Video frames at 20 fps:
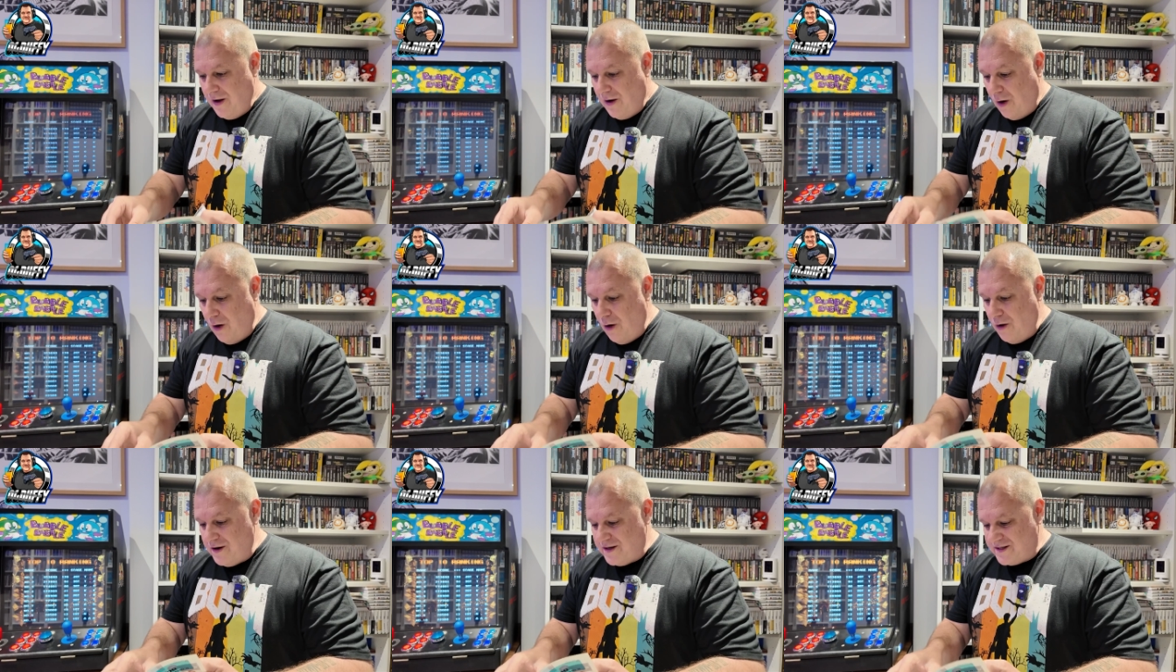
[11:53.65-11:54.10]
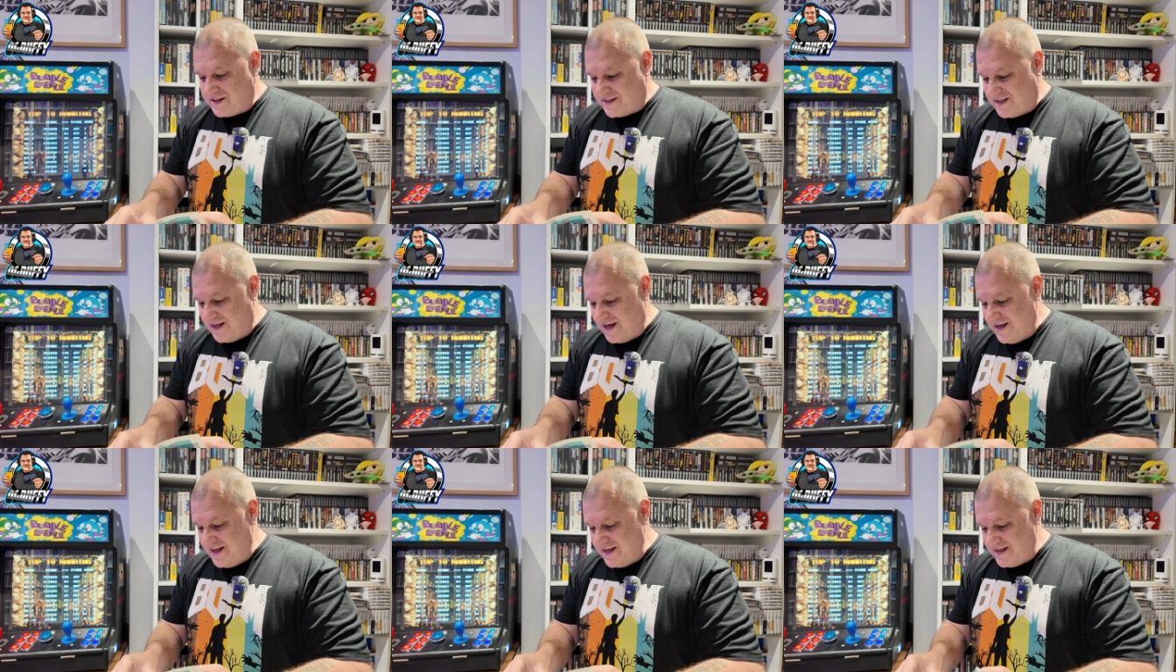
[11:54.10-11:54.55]

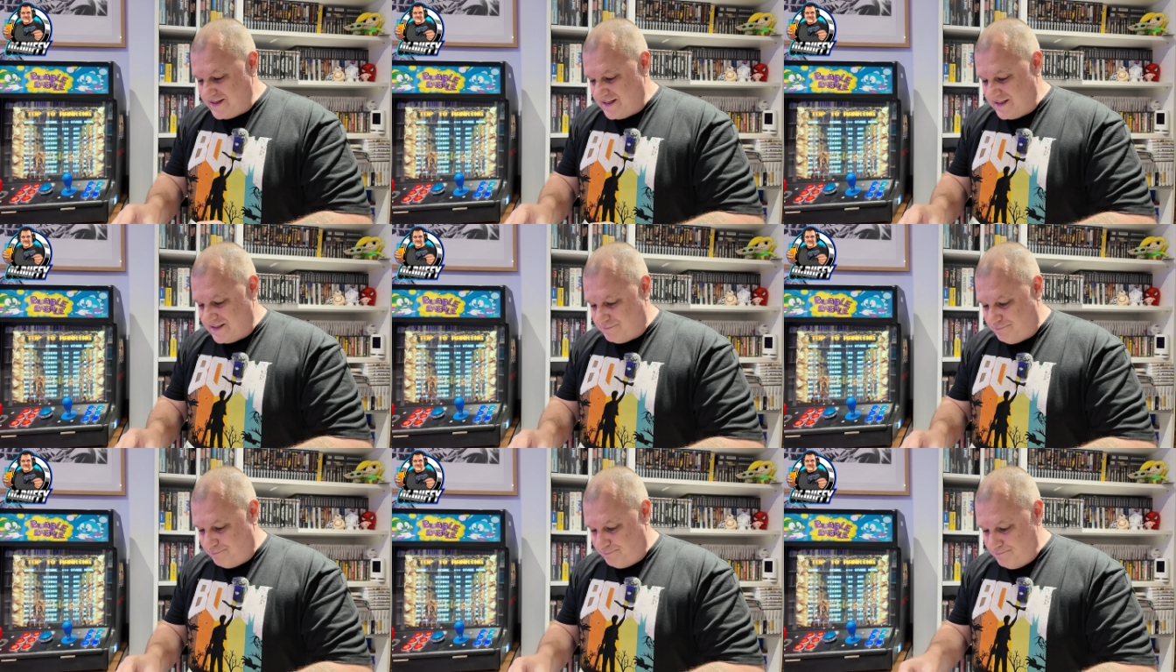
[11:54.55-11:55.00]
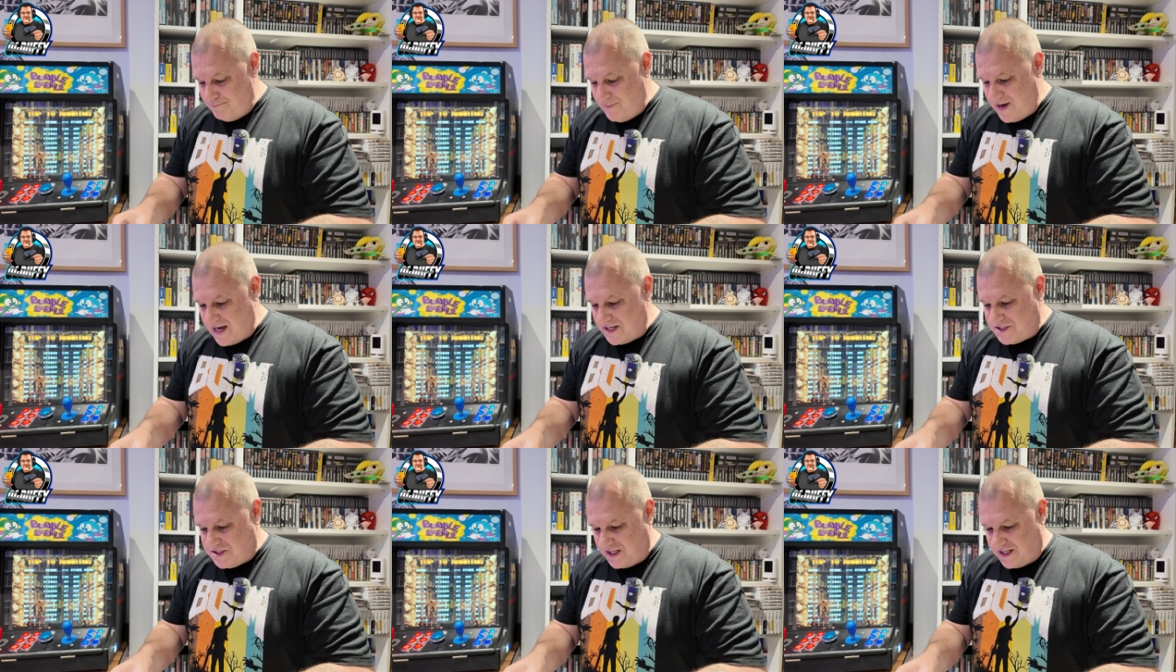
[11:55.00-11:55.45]
Honestly, this is
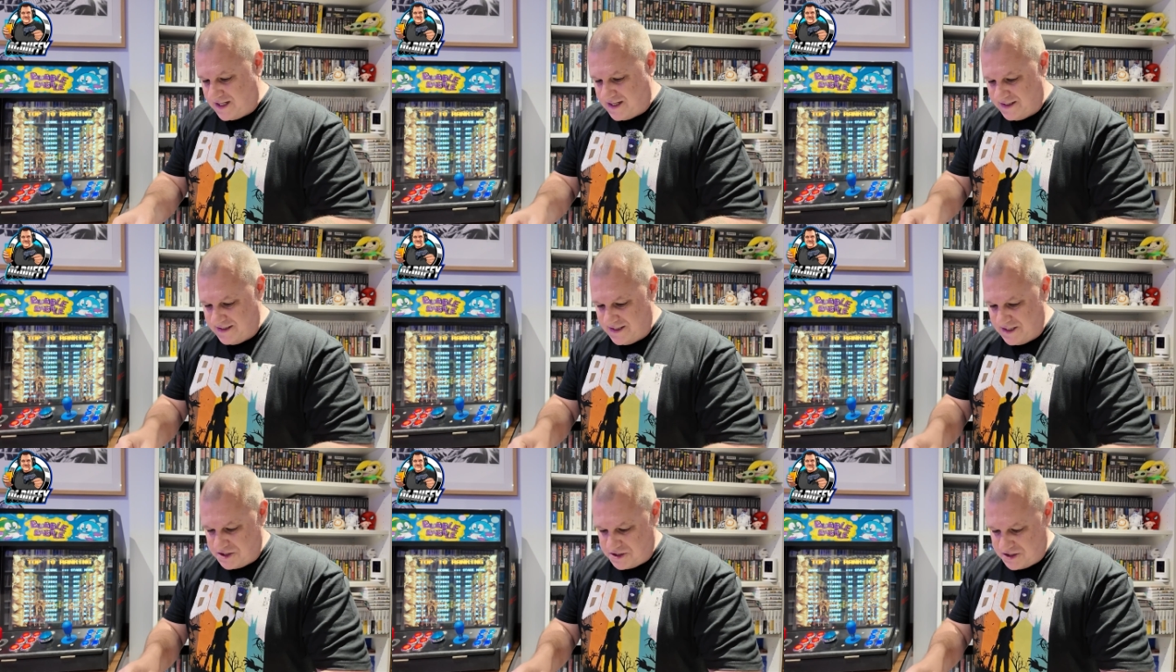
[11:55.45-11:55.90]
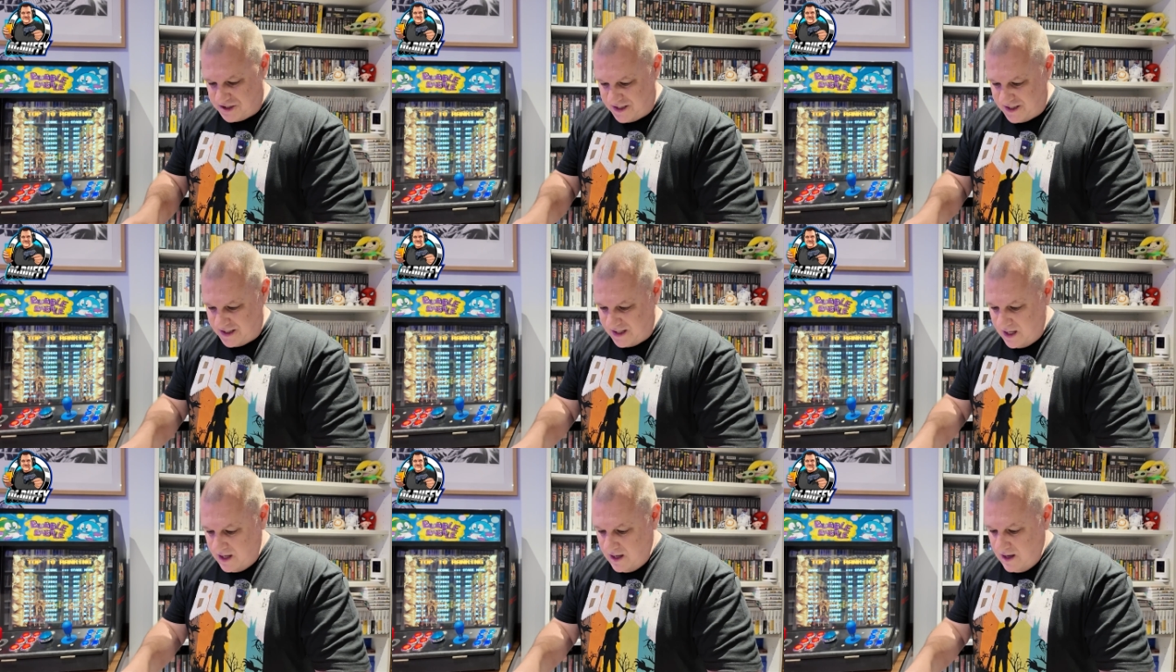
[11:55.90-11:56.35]
magic condition.